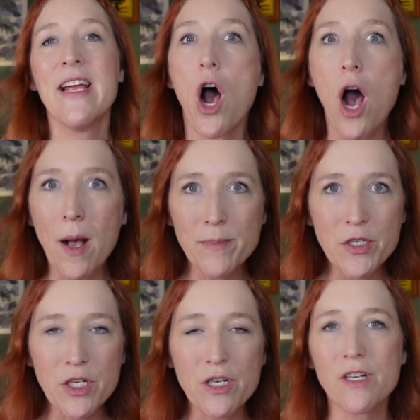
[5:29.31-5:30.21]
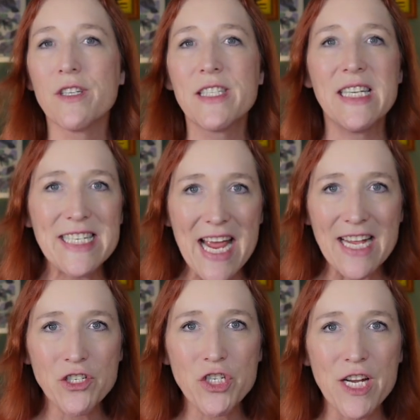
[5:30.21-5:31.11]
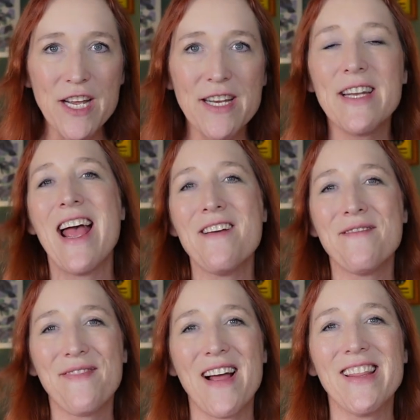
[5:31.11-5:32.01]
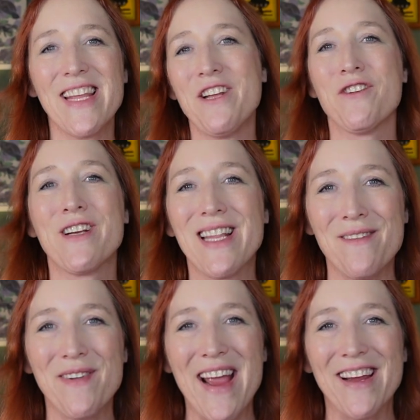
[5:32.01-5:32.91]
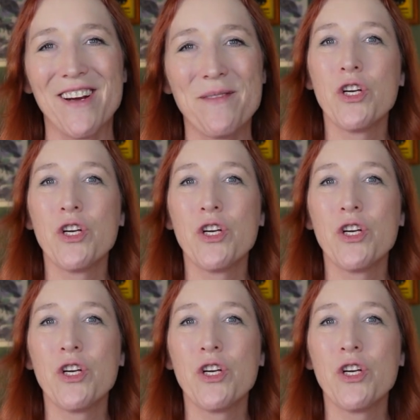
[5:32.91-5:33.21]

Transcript: obstacles, tension, and finally your cliffhanger.